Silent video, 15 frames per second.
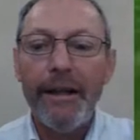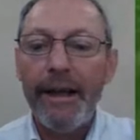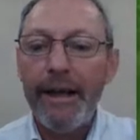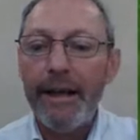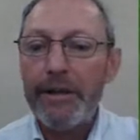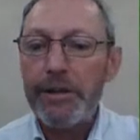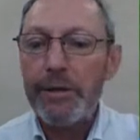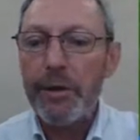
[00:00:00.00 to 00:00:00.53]

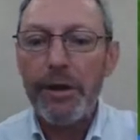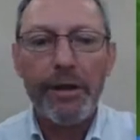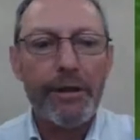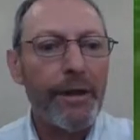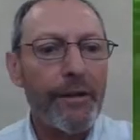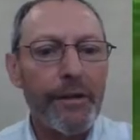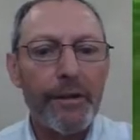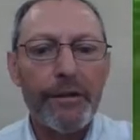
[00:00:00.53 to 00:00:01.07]
and to
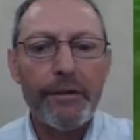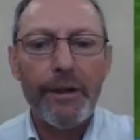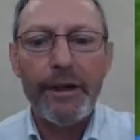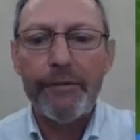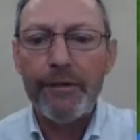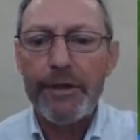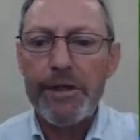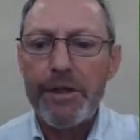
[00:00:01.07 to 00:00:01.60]
our other
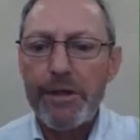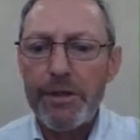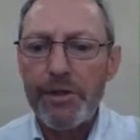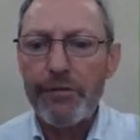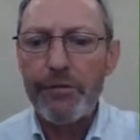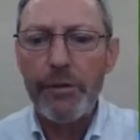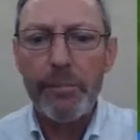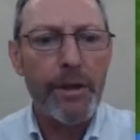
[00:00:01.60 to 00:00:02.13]
uh,
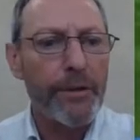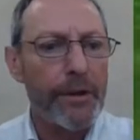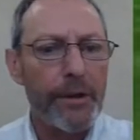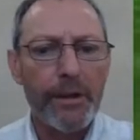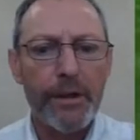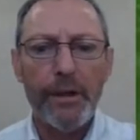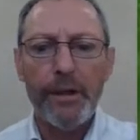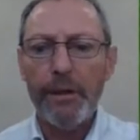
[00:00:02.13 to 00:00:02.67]
visitors from
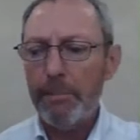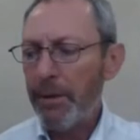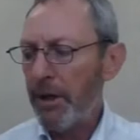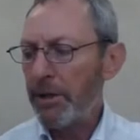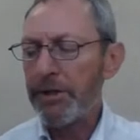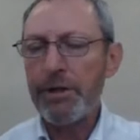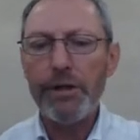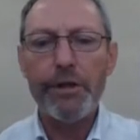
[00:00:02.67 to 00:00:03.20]
other
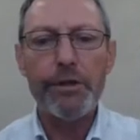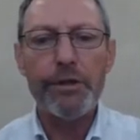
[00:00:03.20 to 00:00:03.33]
parts of the